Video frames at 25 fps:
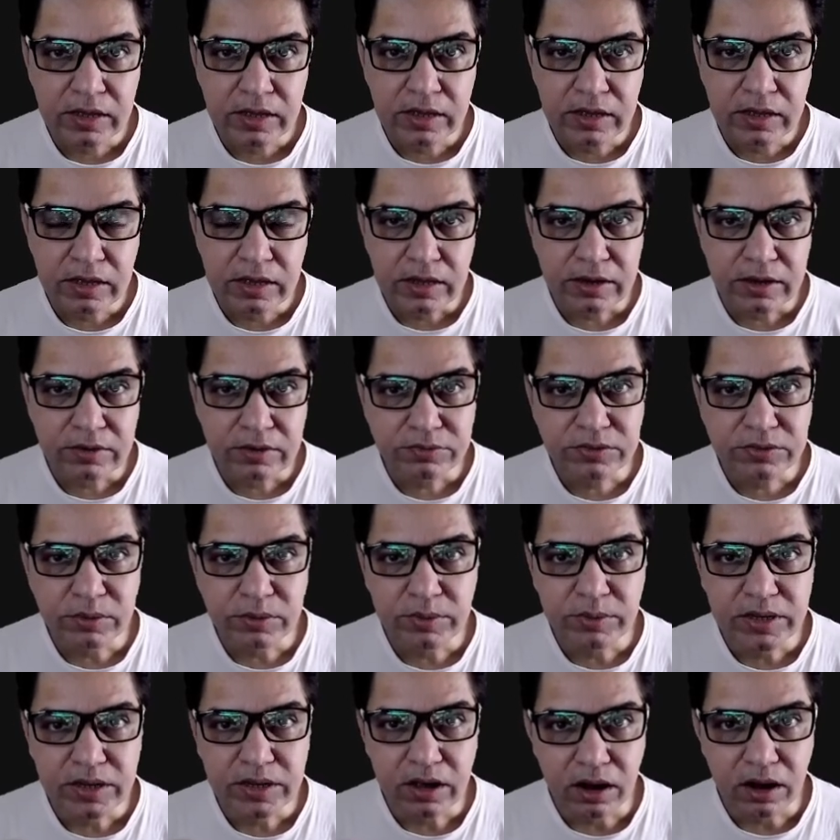if
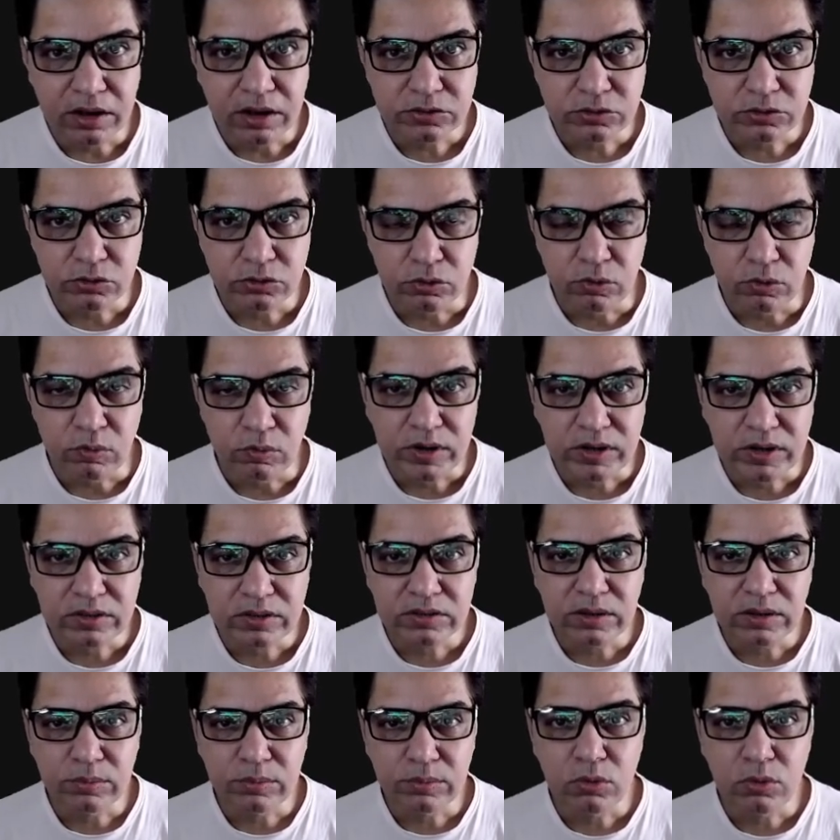somebody asks you what is the
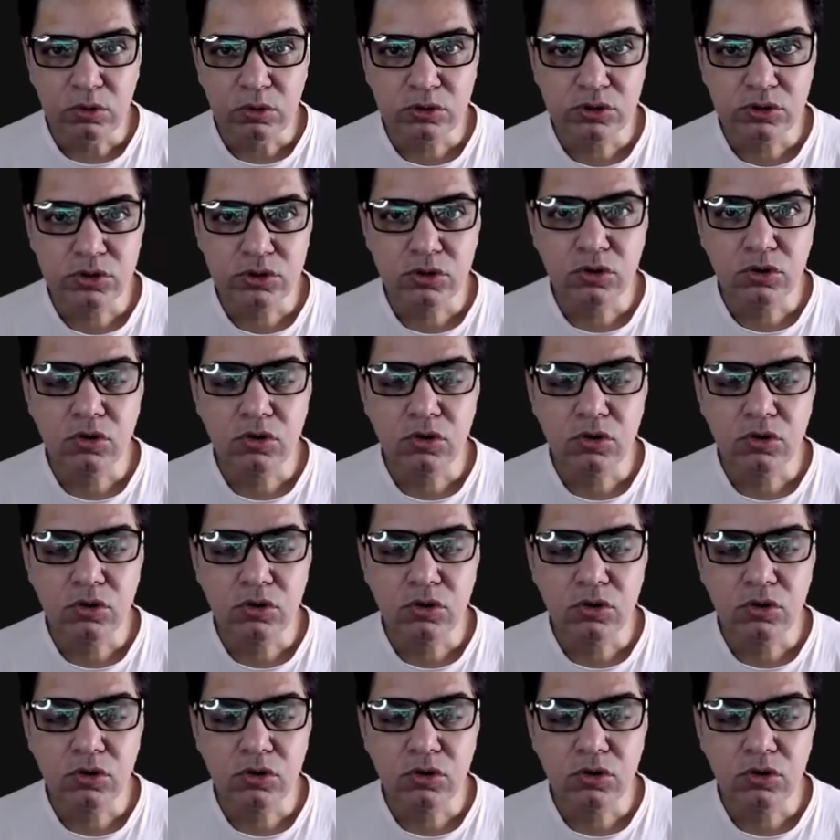most